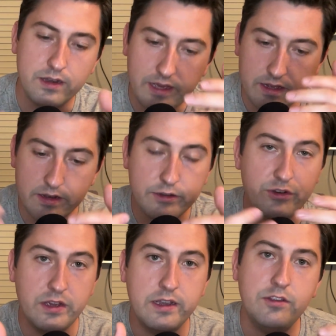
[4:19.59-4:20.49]
He
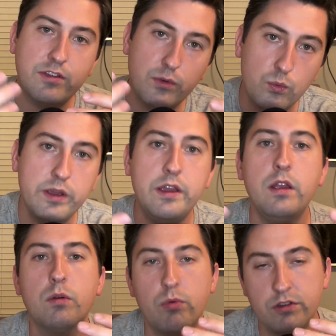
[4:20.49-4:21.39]
initiates and we
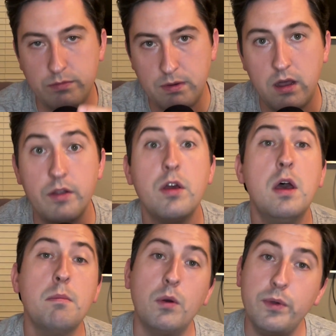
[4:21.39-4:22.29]
respond,
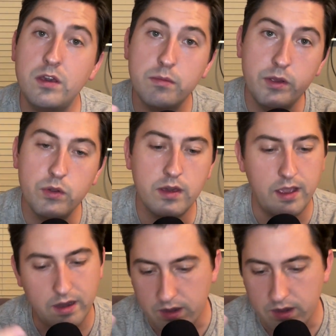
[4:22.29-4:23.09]
but we communicate.